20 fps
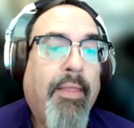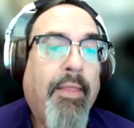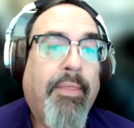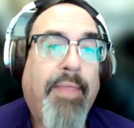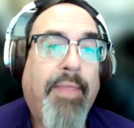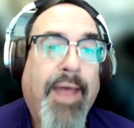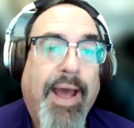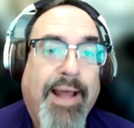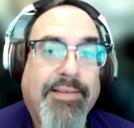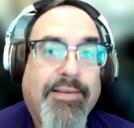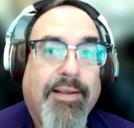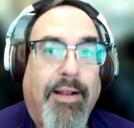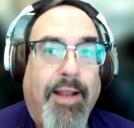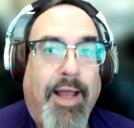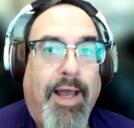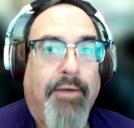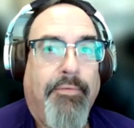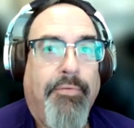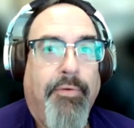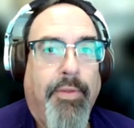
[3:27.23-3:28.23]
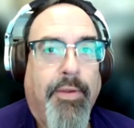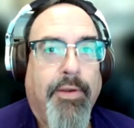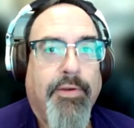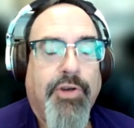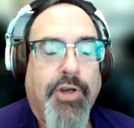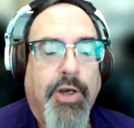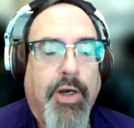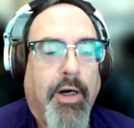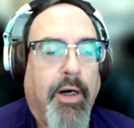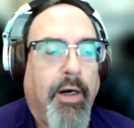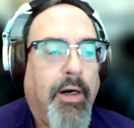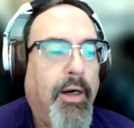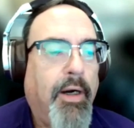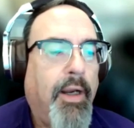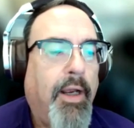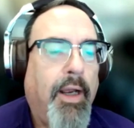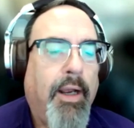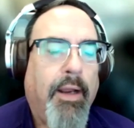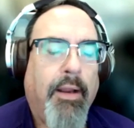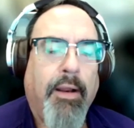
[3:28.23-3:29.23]
That's a lot for this year,
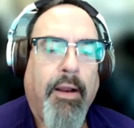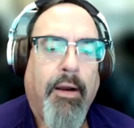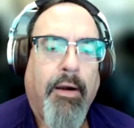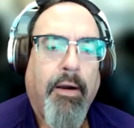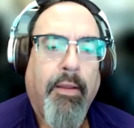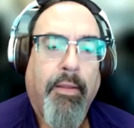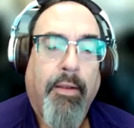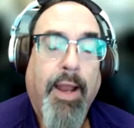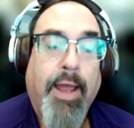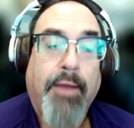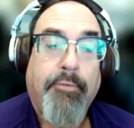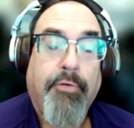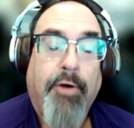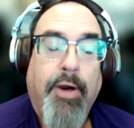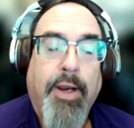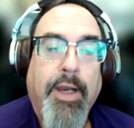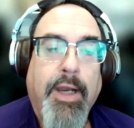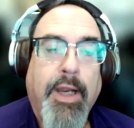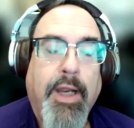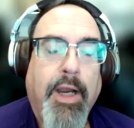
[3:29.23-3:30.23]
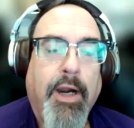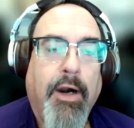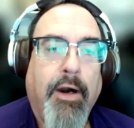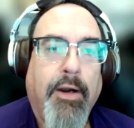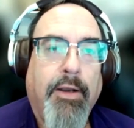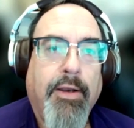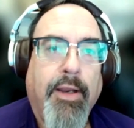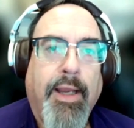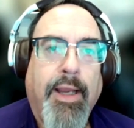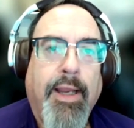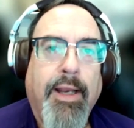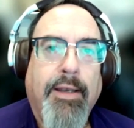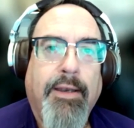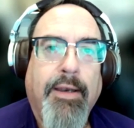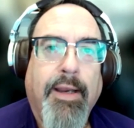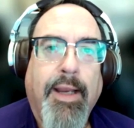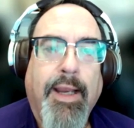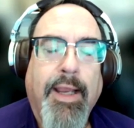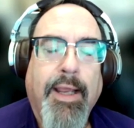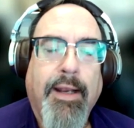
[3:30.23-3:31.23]
or a lot for any year to
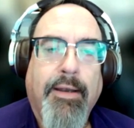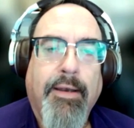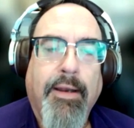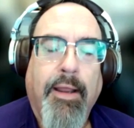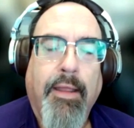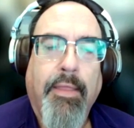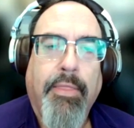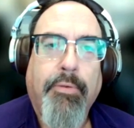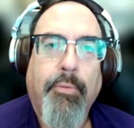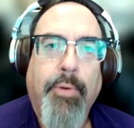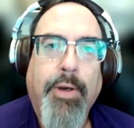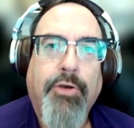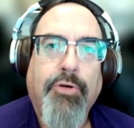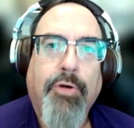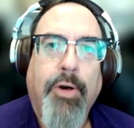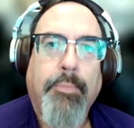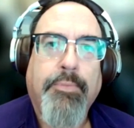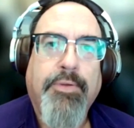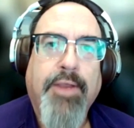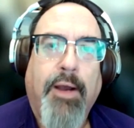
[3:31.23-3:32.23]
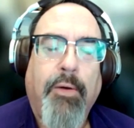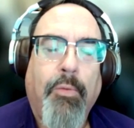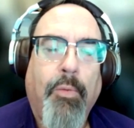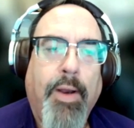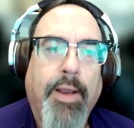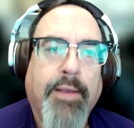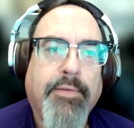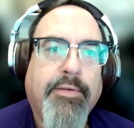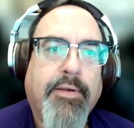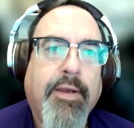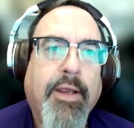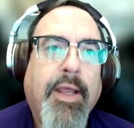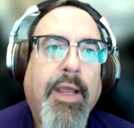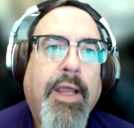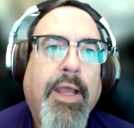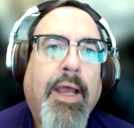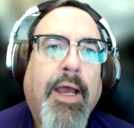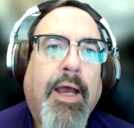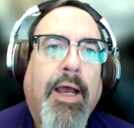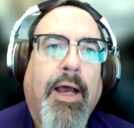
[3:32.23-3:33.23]
get 3 trips out west
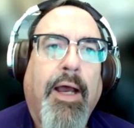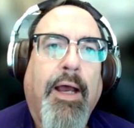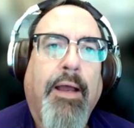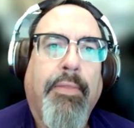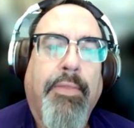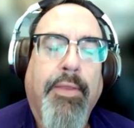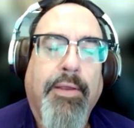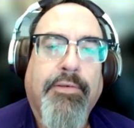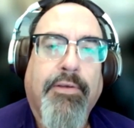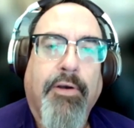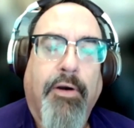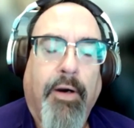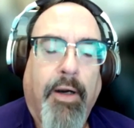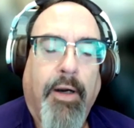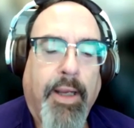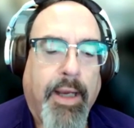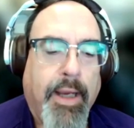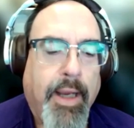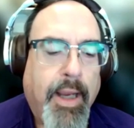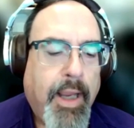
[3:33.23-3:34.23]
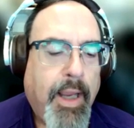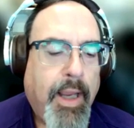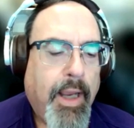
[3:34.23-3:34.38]
this early.